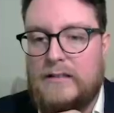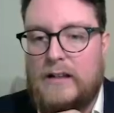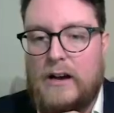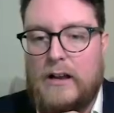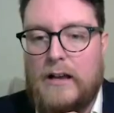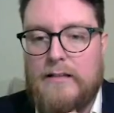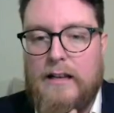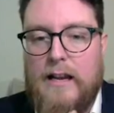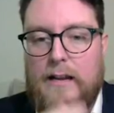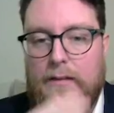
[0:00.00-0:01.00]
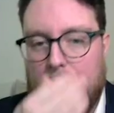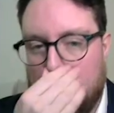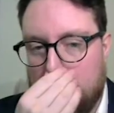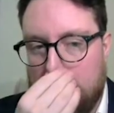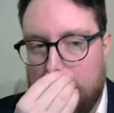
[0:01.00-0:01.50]
highlight he's done anything
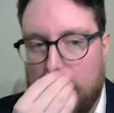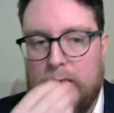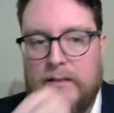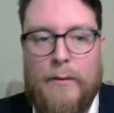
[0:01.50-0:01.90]
on and he puts it